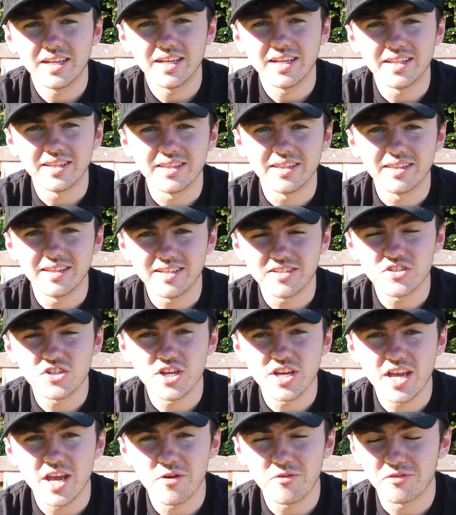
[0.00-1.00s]
in this
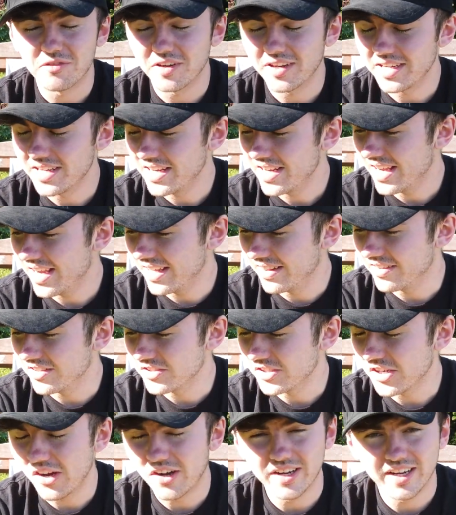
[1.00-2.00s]
year, hopefully, and the
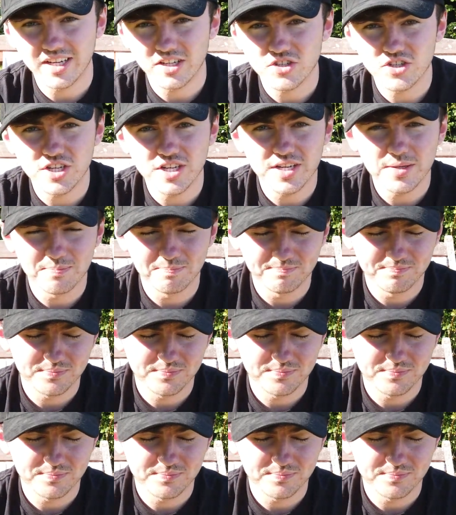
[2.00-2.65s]
start of next year,